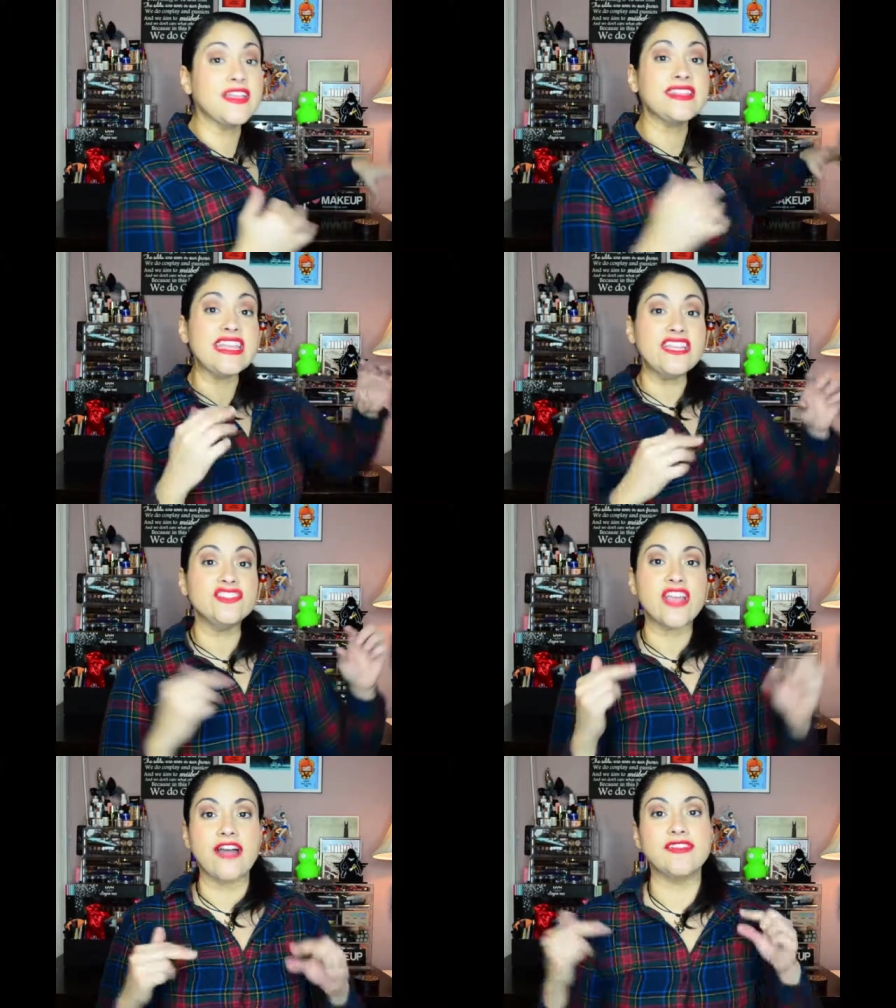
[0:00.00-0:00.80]
that they
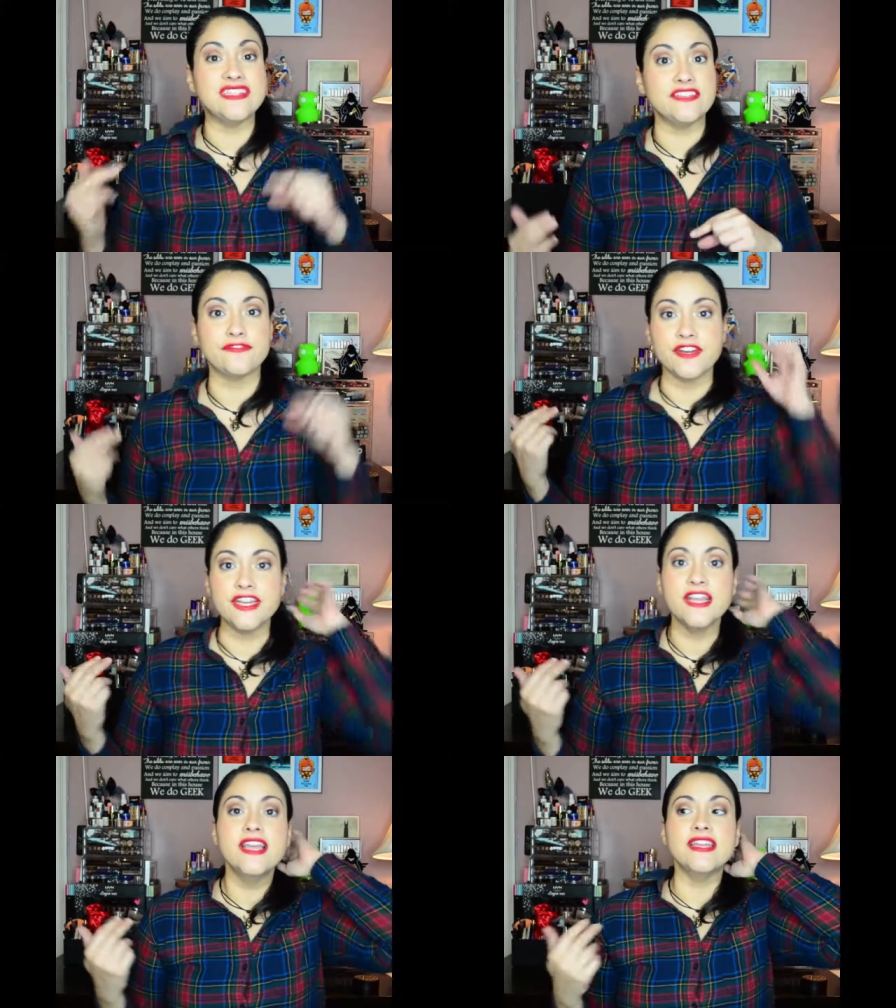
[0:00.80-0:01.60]
each have a different
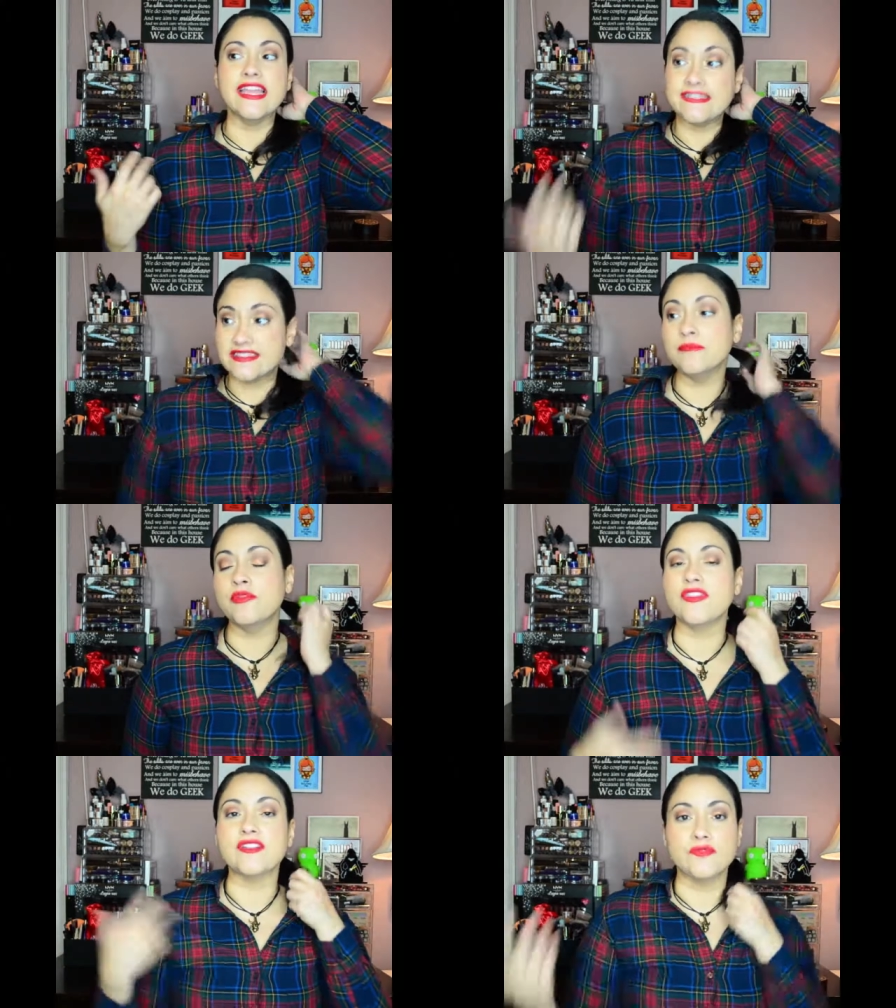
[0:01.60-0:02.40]
like
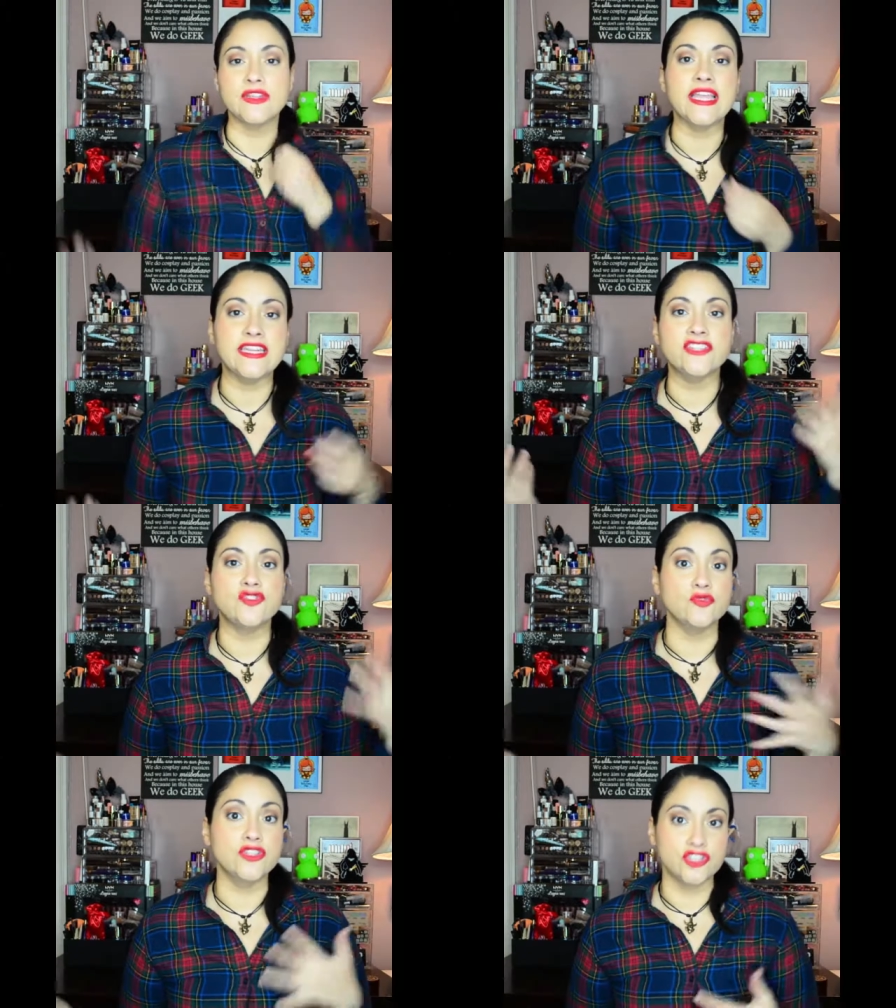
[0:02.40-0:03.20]
symbol that's related
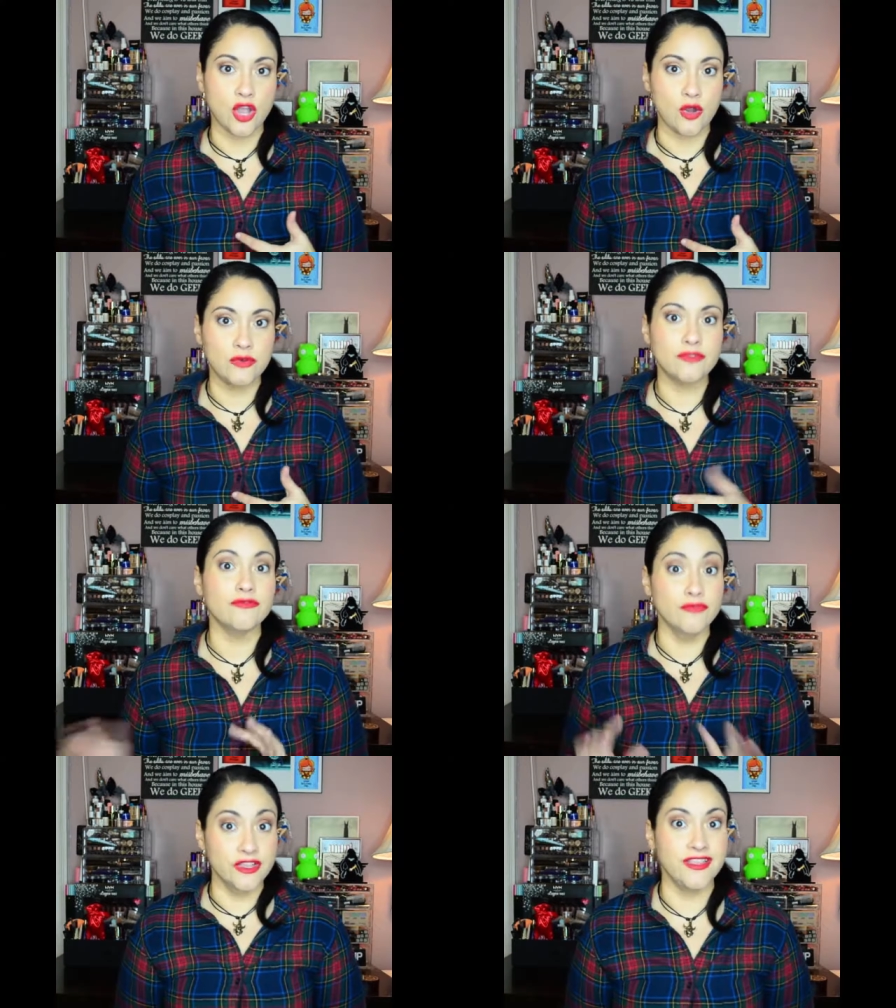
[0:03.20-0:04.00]
to the show.
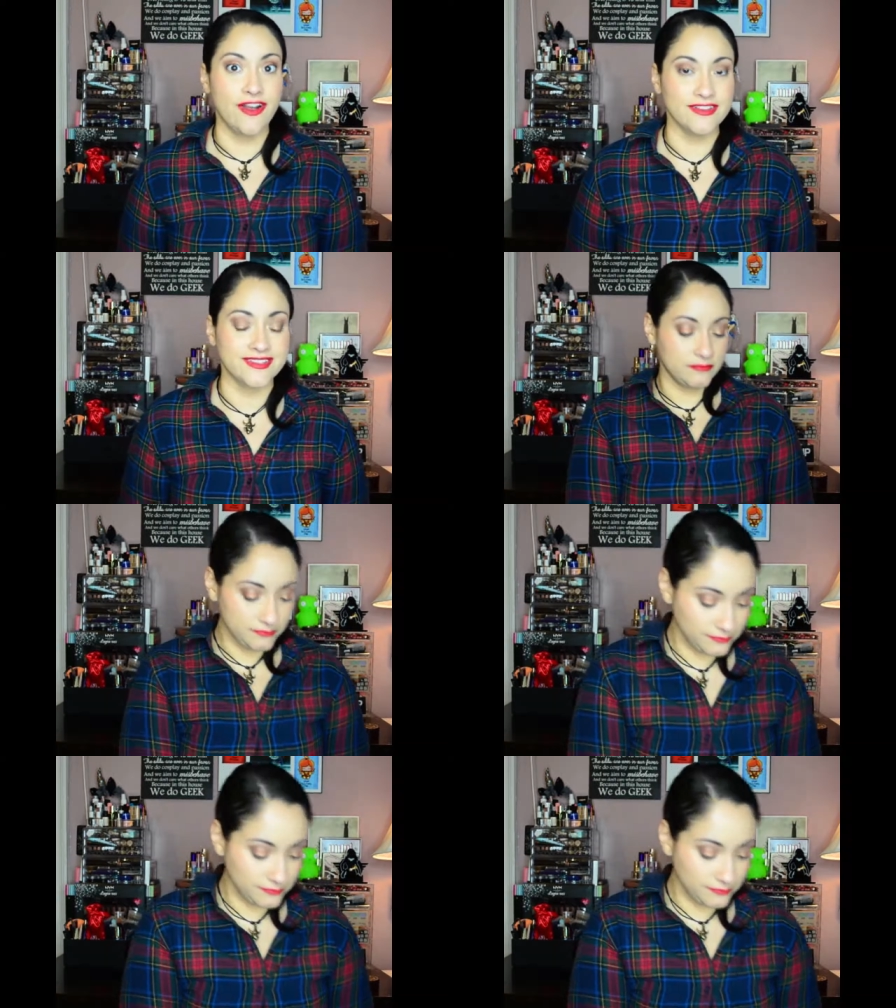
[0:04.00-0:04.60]
Really awesome.